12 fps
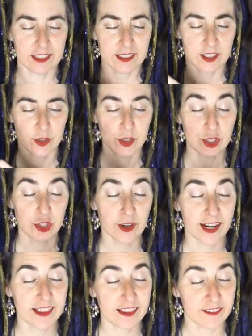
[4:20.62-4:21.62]
to the
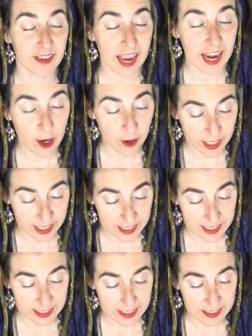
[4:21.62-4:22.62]
strength of
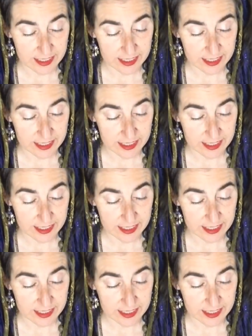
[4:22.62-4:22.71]
Aries,